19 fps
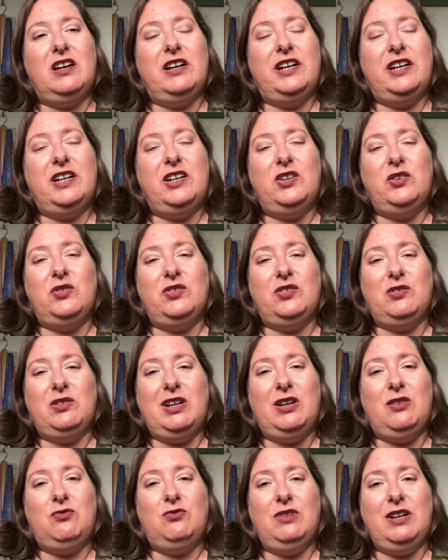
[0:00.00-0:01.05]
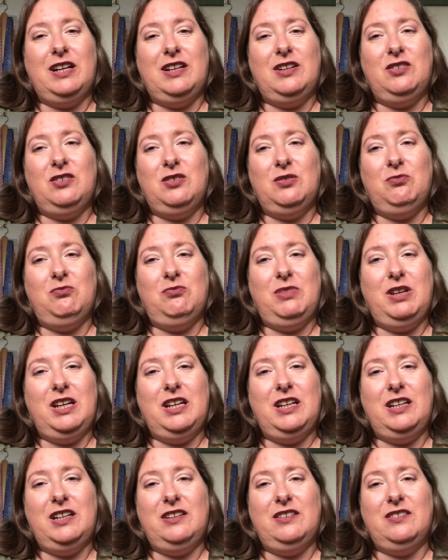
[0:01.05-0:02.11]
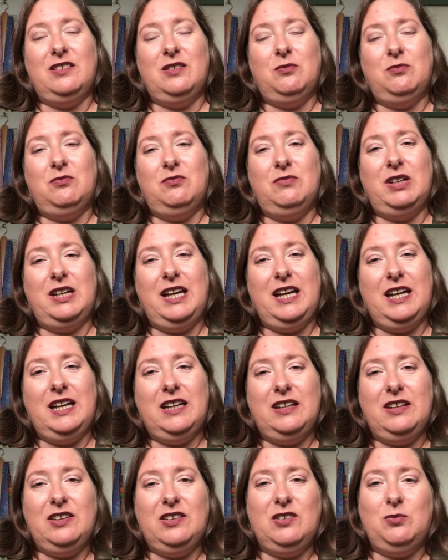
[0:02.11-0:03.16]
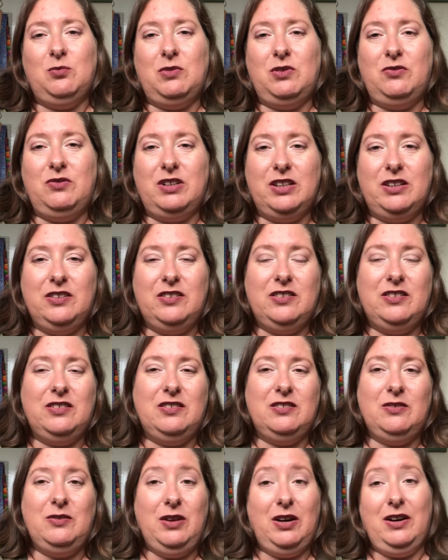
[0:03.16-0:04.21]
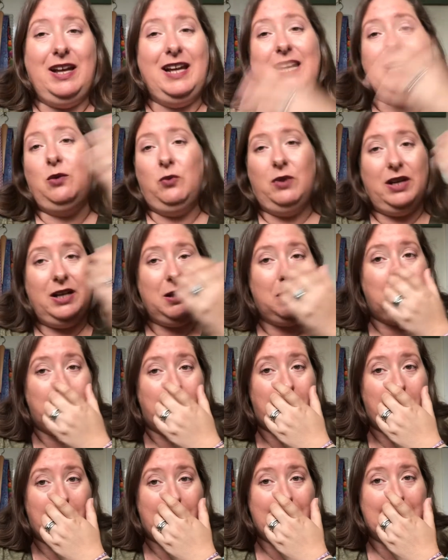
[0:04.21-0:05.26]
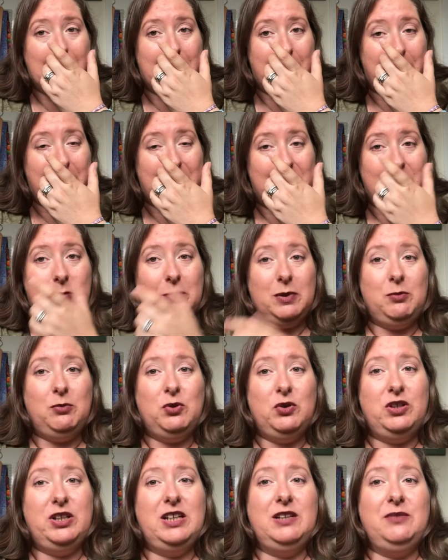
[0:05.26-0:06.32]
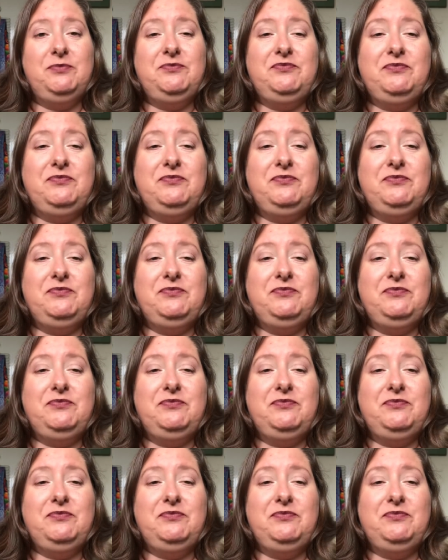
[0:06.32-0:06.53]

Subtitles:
I also get random pains in my hands, my wrists, well, anywhere in my body.